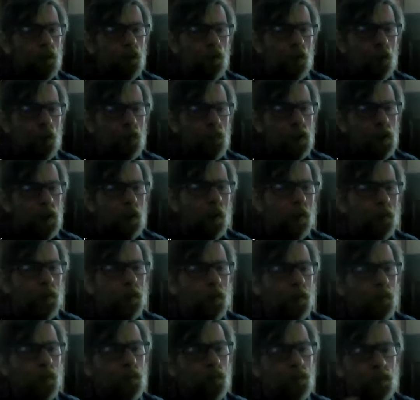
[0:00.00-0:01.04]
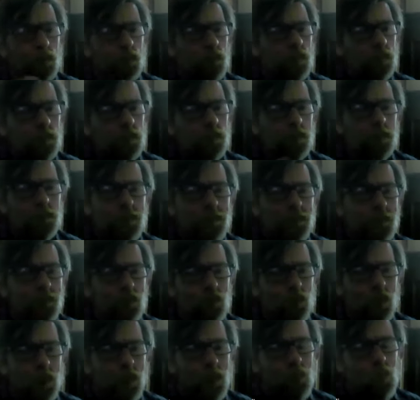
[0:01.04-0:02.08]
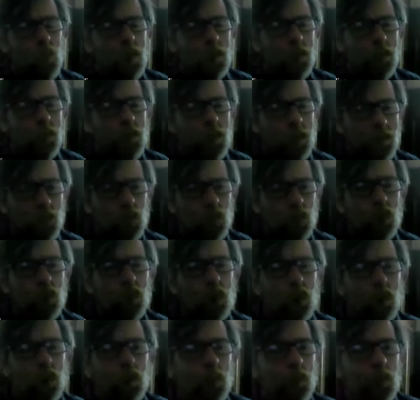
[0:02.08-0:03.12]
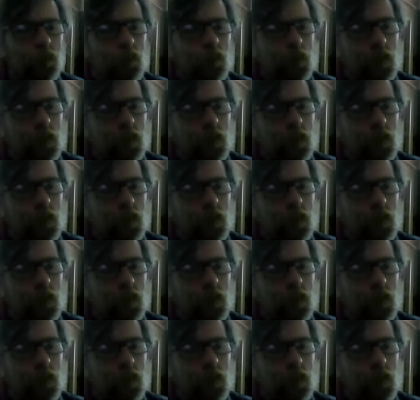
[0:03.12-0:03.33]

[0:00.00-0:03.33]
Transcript: You see what I mean? Like kind of write one and then, or, or